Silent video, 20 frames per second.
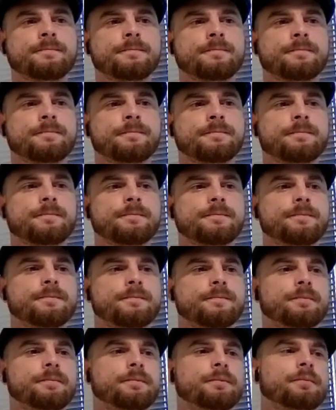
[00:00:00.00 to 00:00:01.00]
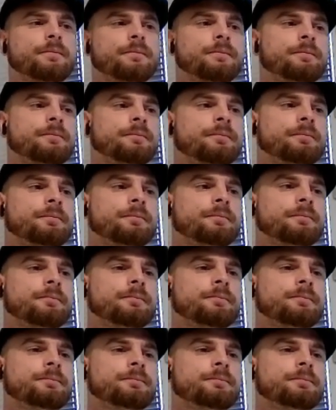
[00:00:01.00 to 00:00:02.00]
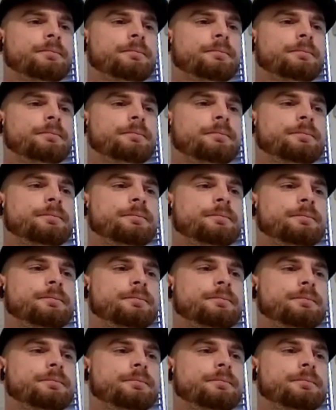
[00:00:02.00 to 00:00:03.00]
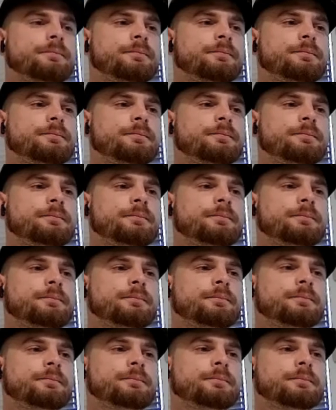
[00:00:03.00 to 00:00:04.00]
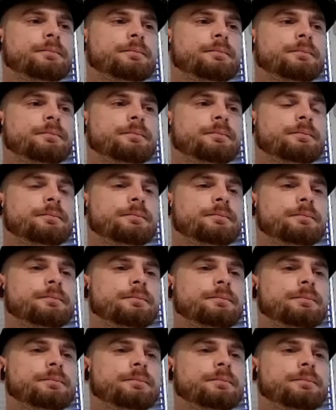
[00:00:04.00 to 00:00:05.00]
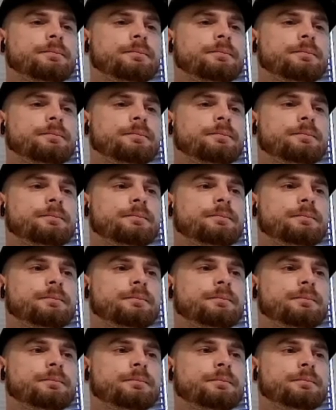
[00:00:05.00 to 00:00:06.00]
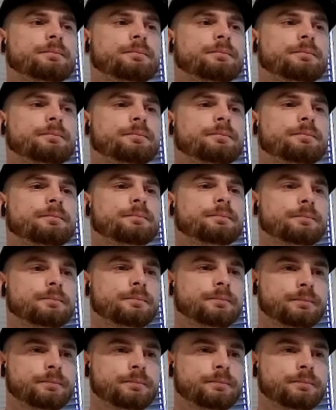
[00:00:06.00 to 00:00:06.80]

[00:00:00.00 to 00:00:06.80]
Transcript: (not speaking)